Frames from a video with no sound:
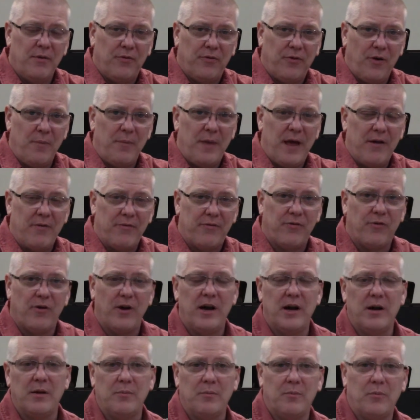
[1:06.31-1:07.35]
from that
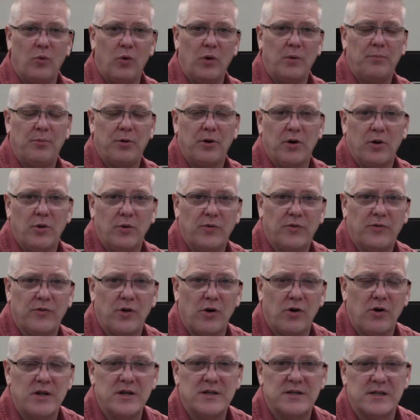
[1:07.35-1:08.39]
freedom would produce
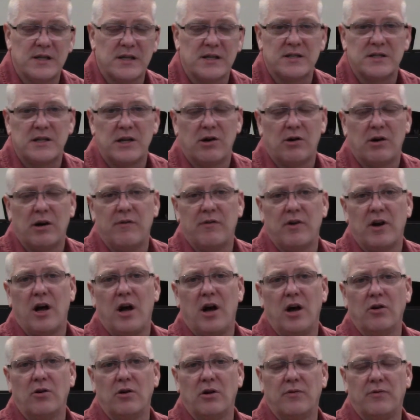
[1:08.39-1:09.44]
30, 60, or even
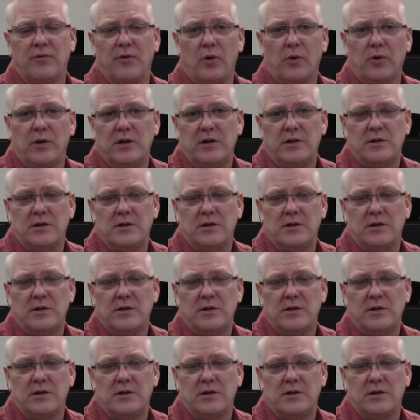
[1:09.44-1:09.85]
100-fold.